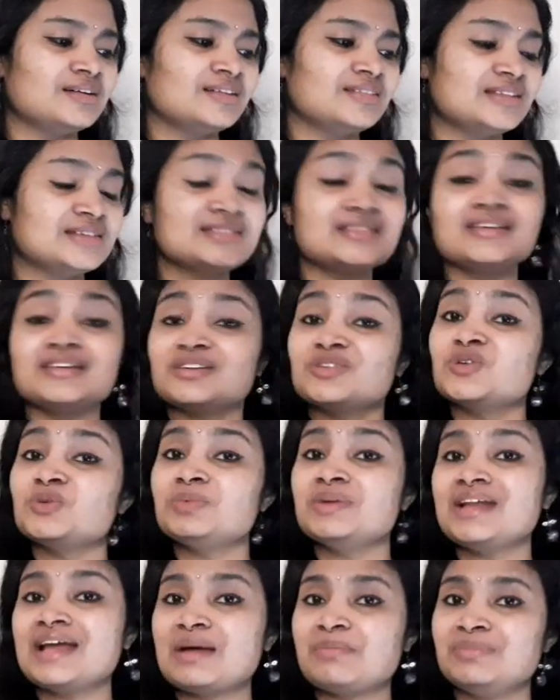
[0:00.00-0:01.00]
This is a
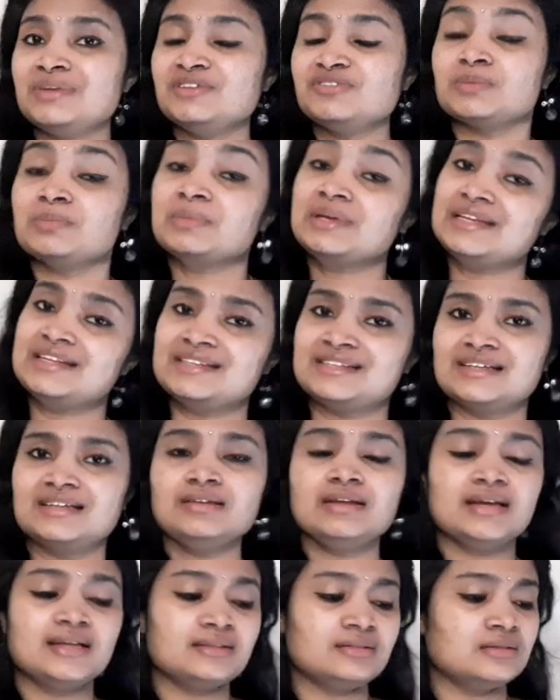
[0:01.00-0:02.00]
recruitment happening from
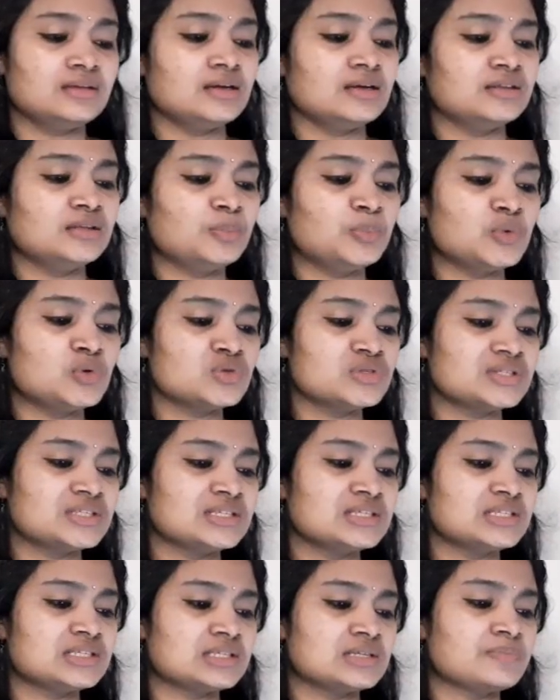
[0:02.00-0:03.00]
Intel, and the post
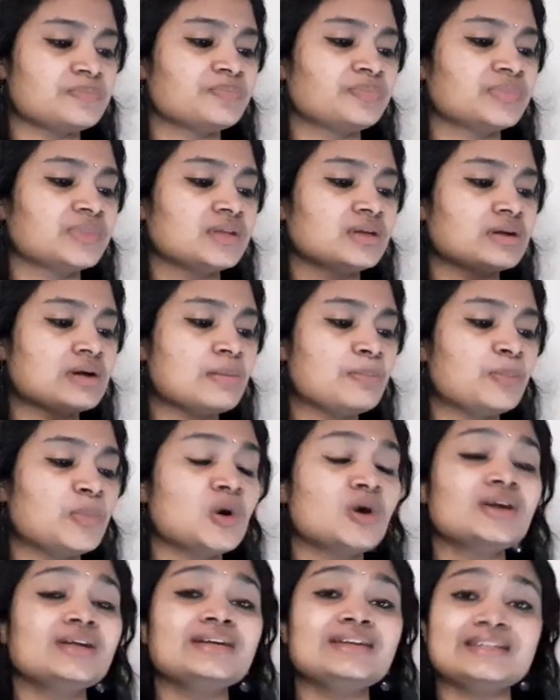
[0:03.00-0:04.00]
is
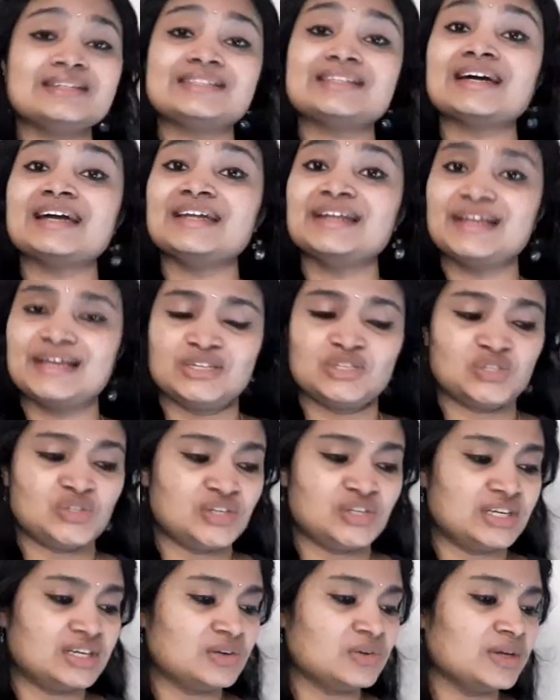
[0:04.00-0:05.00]
component design
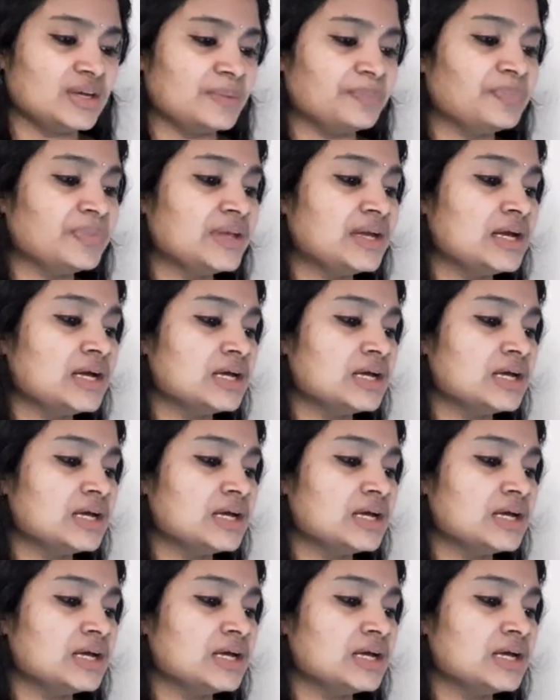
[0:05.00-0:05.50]
engineer. Okay.